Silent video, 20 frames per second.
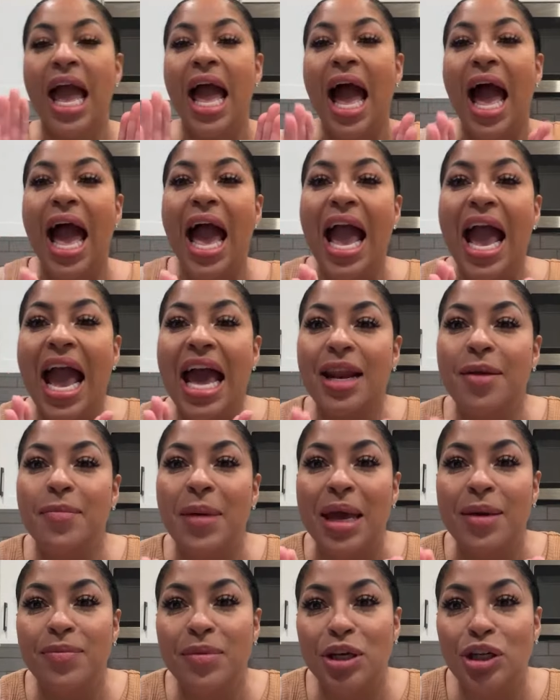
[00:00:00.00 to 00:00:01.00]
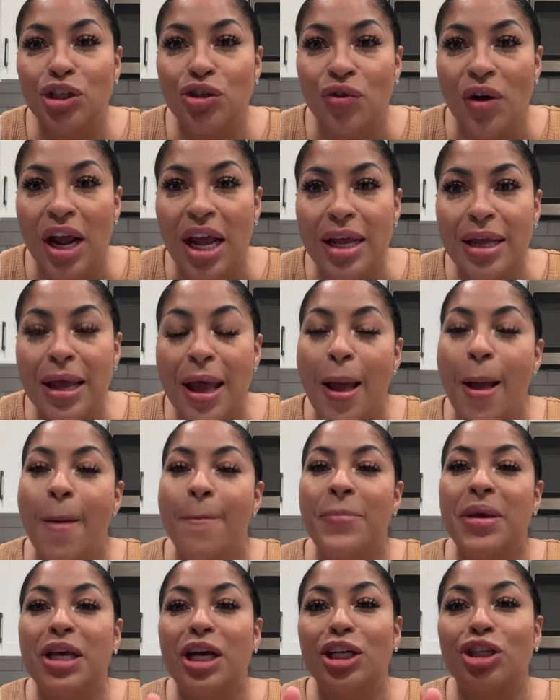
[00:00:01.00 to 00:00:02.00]
I had to make me a drink
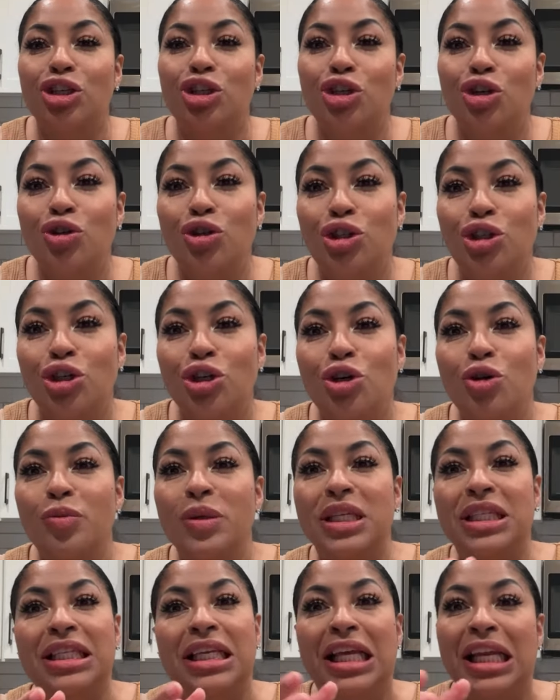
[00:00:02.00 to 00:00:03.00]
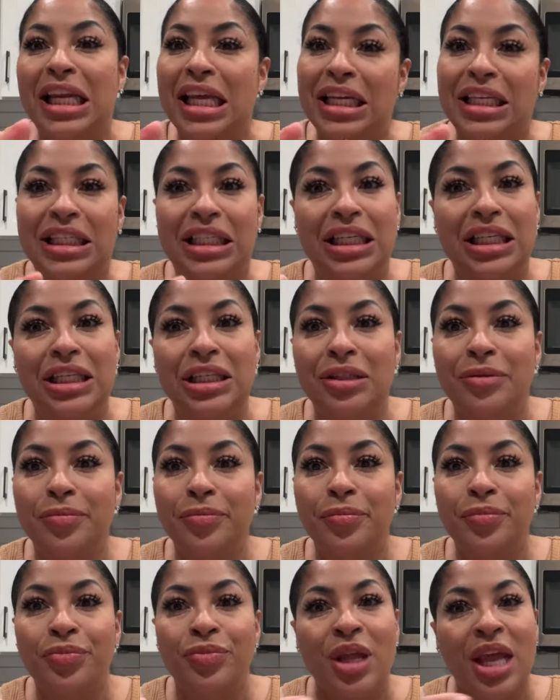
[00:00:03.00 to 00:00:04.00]
because YouTube is glitching.
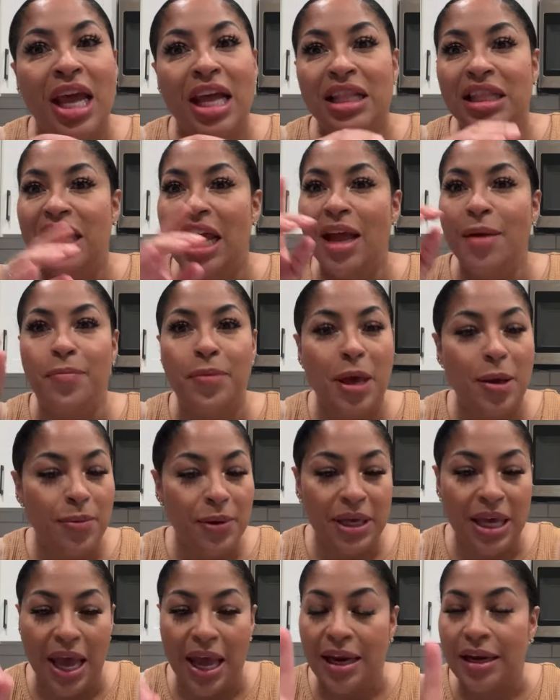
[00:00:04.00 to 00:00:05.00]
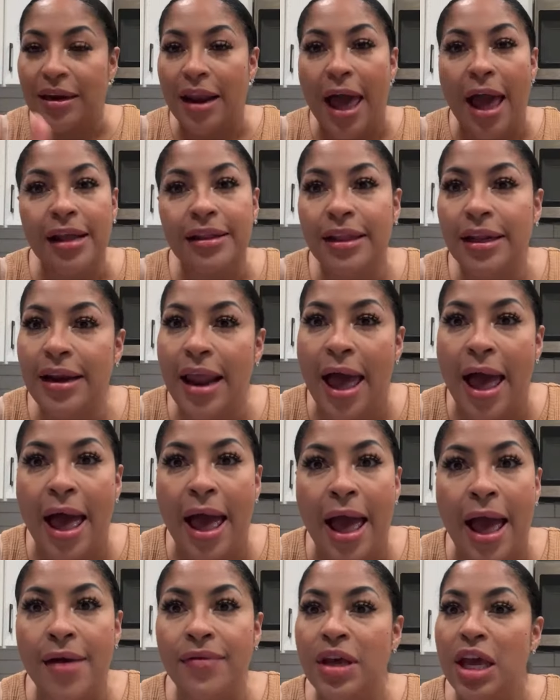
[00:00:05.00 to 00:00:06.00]
That people can't like the
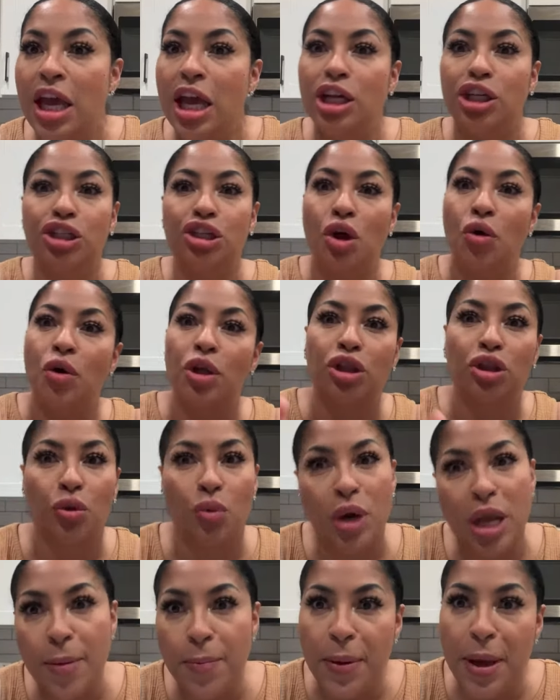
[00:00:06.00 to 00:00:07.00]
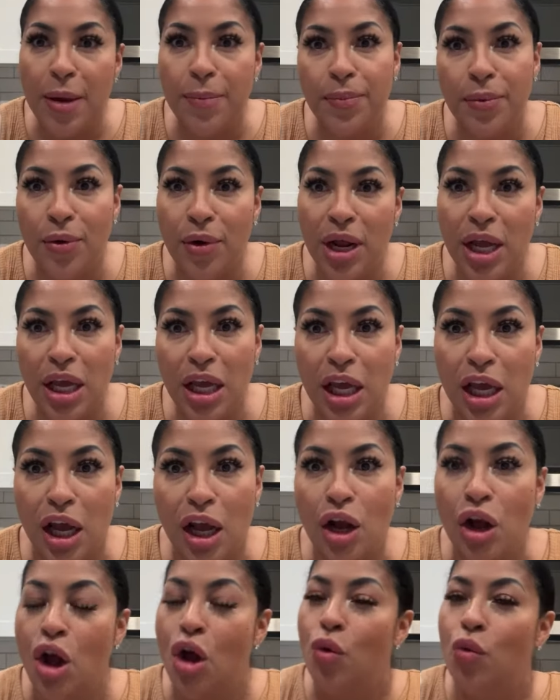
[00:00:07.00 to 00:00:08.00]
live. It's showing three people in
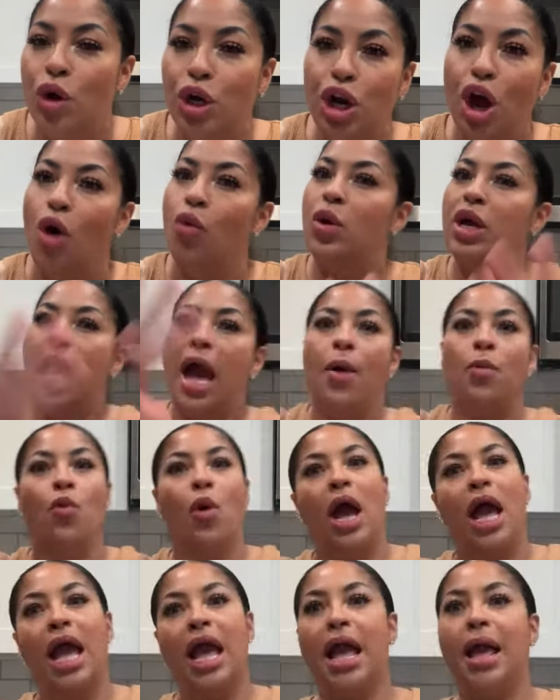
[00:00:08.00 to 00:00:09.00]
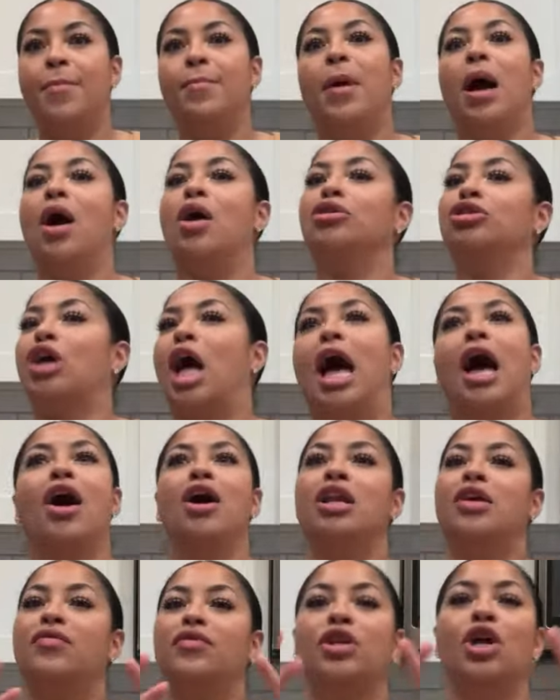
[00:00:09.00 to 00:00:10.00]
here. We know we got way more. So I
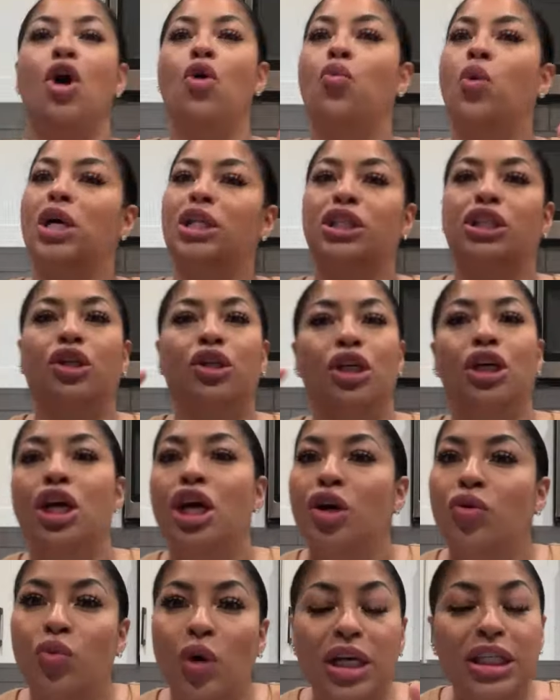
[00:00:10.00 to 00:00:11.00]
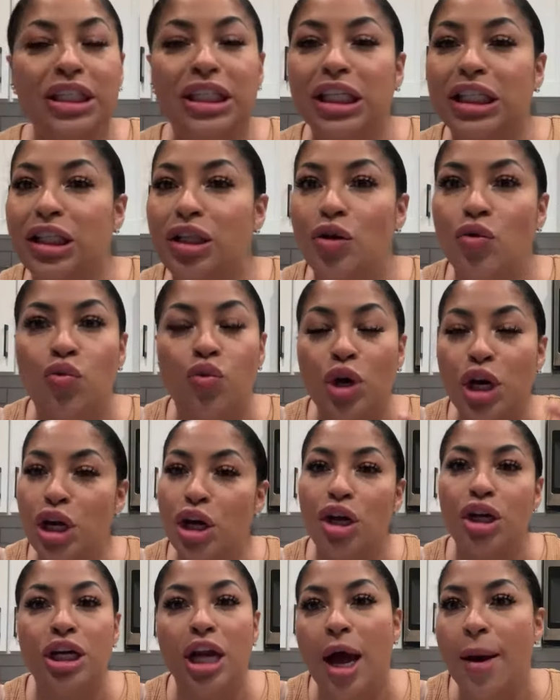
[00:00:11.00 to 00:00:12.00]
don't even know what's the what's the
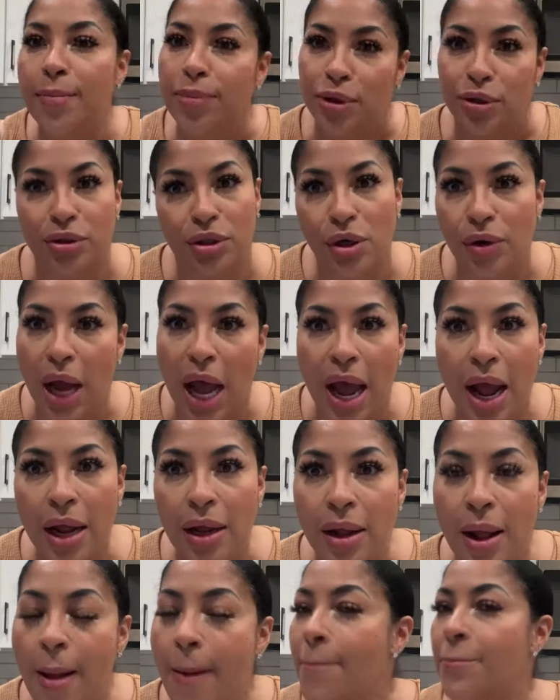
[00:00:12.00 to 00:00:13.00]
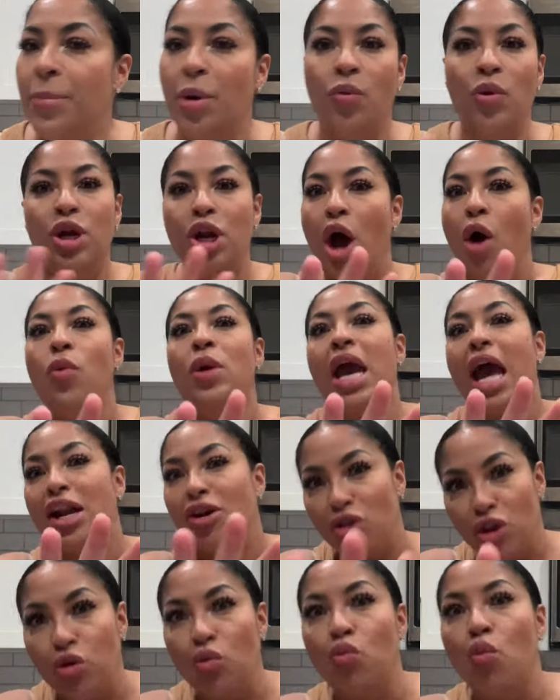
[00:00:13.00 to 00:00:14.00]
real numbers, okay? But we know we
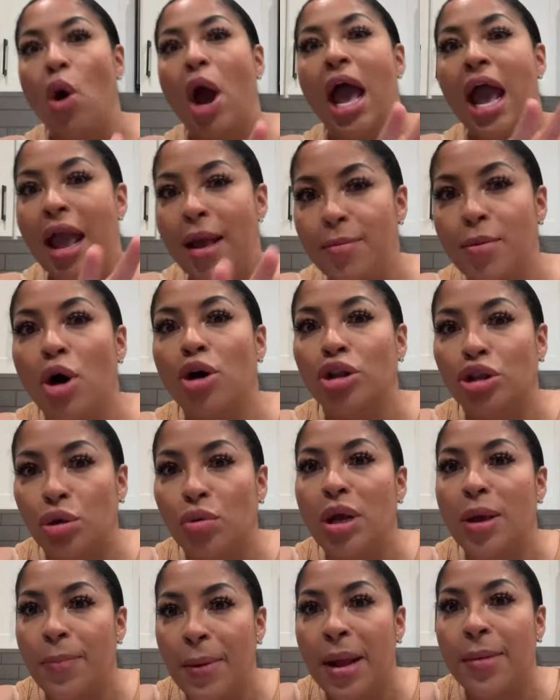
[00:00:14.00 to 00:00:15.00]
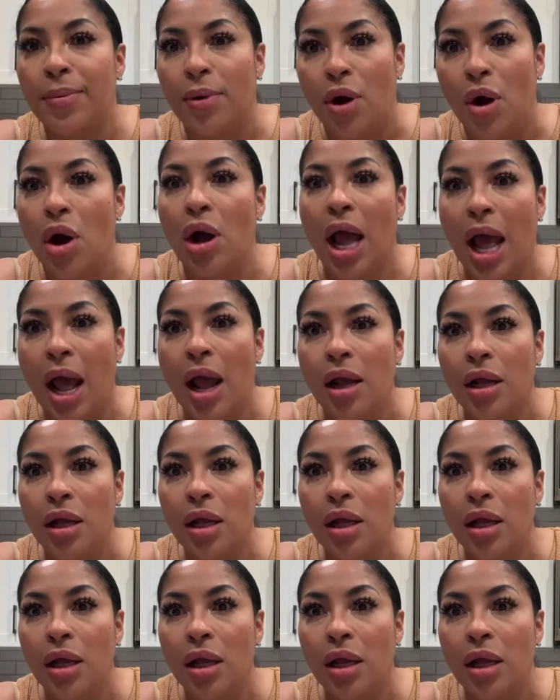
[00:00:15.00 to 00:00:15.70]
got way more than three people, okay?